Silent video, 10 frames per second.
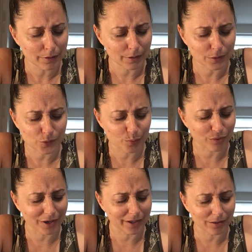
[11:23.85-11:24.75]
There's
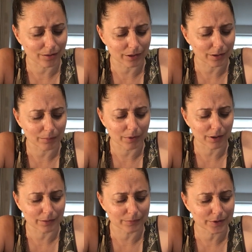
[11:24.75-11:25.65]
Braille on the
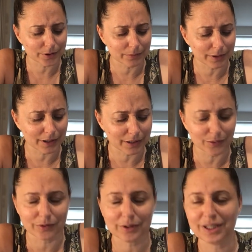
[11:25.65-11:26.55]
bottom too, but
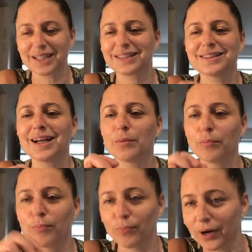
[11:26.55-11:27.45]
it's not
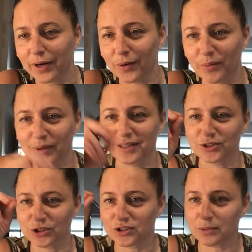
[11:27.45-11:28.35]
Braille, but it's
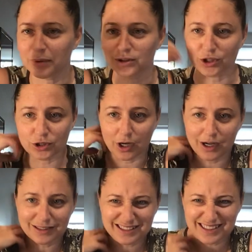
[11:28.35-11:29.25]
just a bunch of
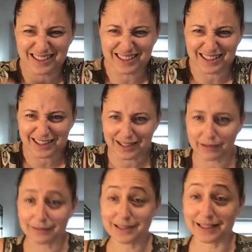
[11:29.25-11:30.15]
dots. Like,
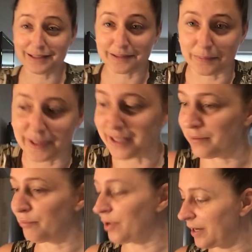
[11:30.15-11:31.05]
it would say something
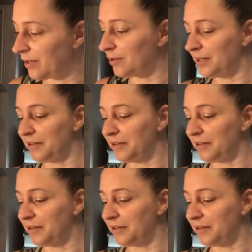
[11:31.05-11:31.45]
in Braille